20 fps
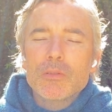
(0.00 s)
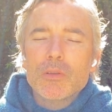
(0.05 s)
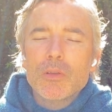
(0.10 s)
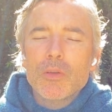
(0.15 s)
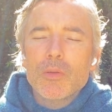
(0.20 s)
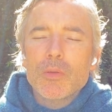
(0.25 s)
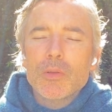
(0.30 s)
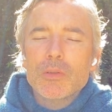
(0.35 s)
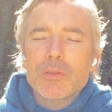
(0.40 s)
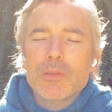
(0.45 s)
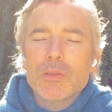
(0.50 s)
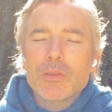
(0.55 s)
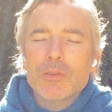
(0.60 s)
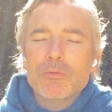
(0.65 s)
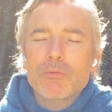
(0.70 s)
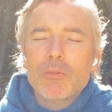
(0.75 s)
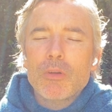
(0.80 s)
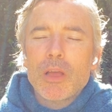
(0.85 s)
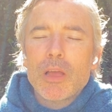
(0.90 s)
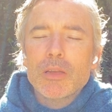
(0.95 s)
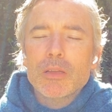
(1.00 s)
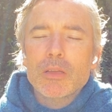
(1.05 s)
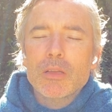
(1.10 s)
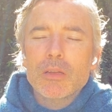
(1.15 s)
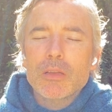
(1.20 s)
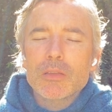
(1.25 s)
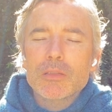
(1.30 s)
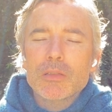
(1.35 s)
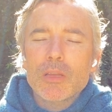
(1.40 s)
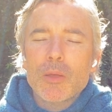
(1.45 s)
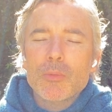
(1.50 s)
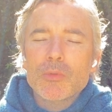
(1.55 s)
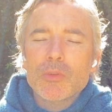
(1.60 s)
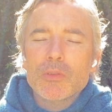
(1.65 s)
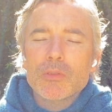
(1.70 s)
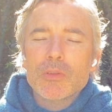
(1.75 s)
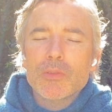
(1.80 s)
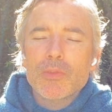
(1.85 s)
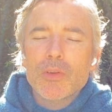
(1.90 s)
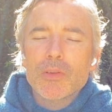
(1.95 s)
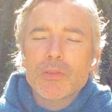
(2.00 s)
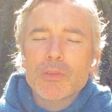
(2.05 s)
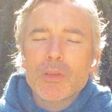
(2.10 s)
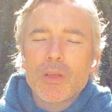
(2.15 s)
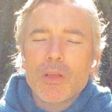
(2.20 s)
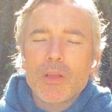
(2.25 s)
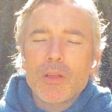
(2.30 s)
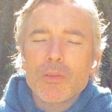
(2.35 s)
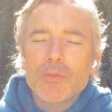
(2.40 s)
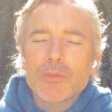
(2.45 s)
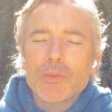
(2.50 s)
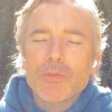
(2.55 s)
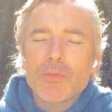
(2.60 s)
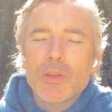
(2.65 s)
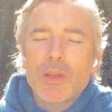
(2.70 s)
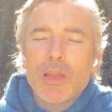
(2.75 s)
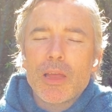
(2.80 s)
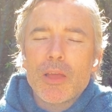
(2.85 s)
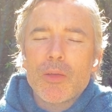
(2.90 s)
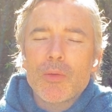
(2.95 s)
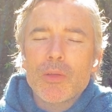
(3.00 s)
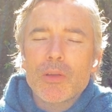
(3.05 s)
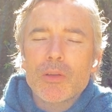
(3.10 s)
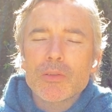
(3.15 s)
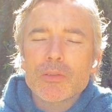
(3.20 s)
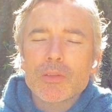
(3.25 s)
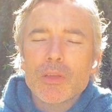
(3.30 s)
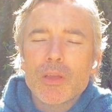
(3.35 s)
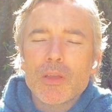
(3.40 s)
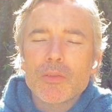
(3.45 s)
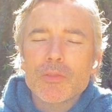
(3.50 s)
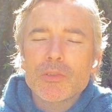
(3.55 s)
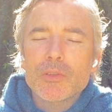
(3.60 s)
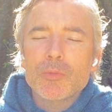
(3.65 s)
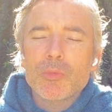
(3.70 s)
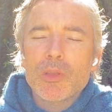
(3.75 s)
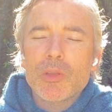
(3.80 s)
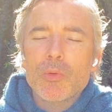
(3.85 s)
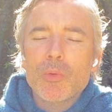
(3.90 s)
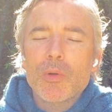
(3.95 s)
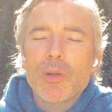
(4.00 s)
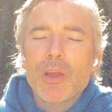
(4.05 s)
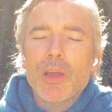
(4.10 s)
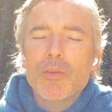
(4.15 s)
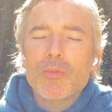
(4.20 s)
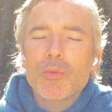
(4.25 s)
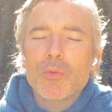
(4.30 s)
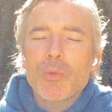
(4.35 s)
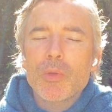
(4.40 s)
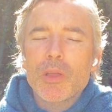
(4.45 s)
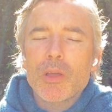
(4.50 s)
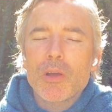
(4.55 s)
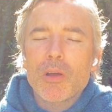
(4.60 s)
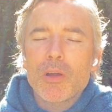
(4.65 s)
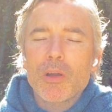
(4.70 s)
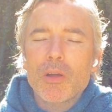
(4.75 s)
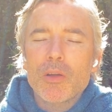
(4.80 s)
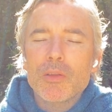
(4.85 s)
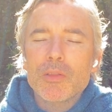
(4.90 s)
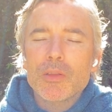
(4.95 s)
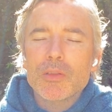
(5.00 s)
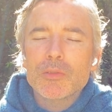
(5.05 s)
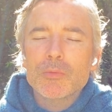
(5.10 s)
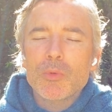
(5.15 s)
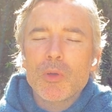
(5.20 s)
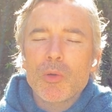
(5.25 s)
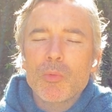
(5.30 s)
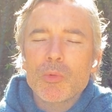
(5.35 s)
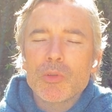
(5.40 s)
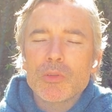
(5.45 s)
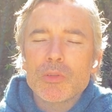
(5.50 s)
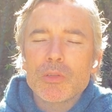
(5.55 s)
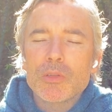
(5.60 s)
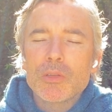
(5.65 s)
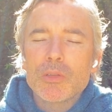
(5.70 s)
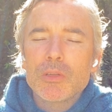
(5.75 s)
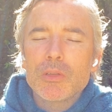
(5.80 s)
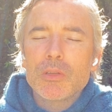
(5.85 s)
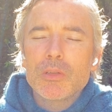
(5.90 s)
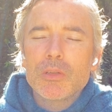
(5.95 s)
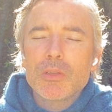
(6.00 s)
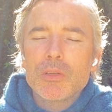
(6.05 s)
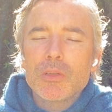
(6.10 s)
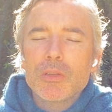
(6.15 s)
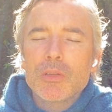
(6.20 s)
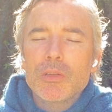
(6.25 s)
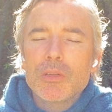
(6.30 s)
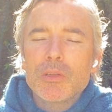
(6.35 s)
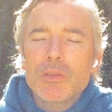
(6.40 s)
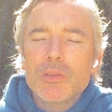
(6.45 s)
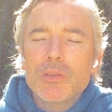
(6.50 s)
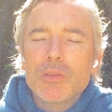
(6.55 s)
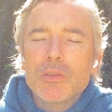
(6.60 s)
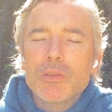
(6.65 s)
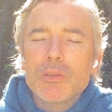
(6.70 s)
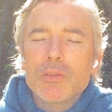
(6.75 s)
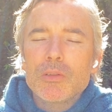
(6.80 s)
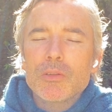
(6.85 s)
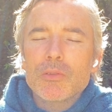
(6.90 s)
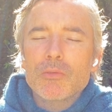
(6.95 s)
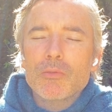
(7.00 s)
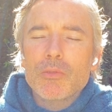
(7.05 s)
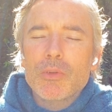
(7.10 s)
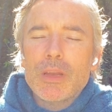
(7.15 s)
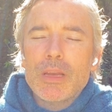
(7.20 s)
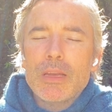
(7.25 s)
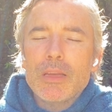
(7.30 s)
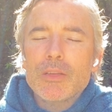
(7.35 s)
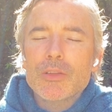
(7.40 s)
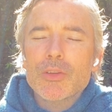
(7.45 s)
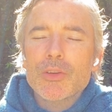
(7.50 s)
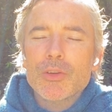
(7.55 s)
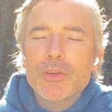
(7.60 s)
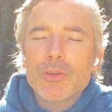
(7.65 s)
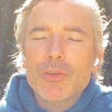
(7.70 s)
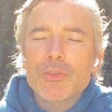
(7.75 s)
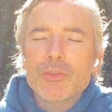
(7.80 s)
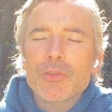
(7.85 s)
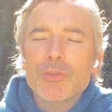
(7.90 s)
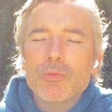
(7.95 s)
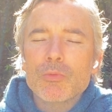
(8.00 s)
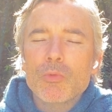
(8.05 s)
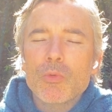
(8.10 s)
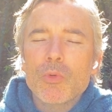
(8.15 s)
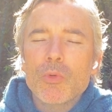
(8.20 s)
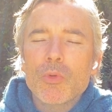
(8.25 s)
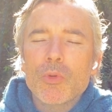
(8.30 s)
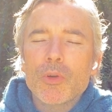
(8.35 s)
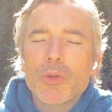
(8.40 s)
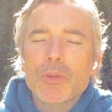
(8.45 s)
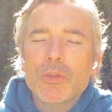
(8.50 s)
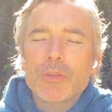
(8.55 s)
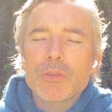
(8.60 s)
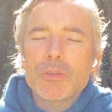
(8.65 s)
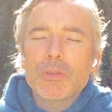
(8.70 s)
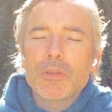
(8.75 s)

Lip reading: So it's this radical acceptance of ourselves, of allowing ourselves to be wherever we are in this moment, to really turn toward